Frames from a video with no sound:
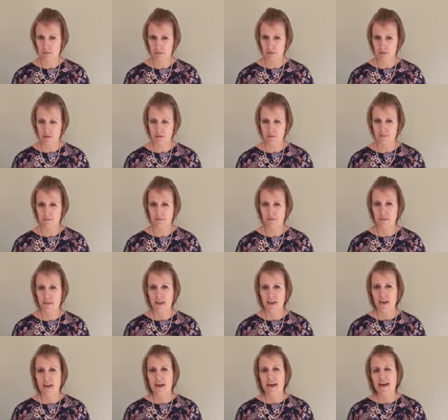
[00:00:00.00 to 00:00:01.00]
with.
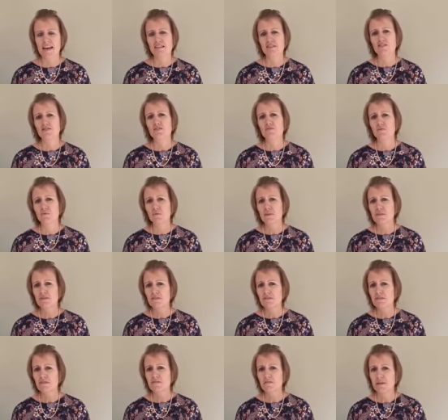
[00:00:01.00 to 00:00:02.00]
And so if we
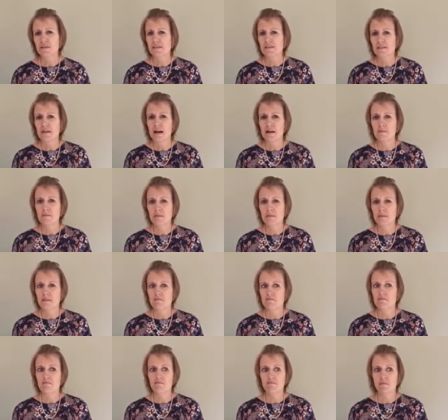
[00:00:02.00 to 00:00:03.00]
don't spend time with
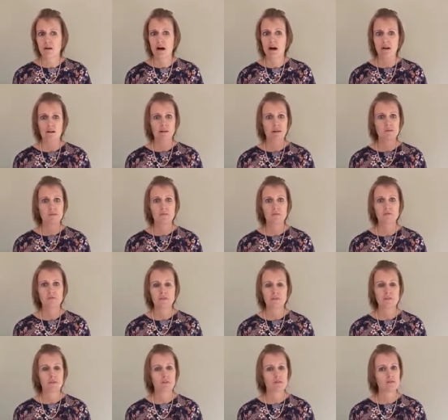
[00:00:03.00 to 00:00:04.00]
Him, how can we
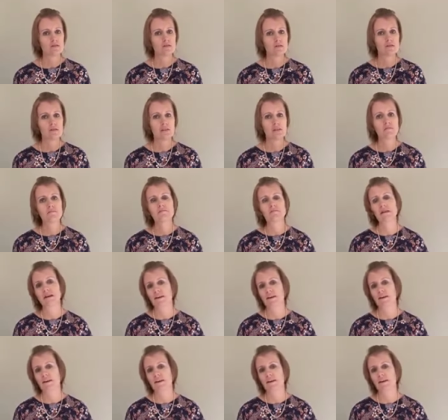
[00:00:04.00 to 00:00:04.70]
feel close to Him?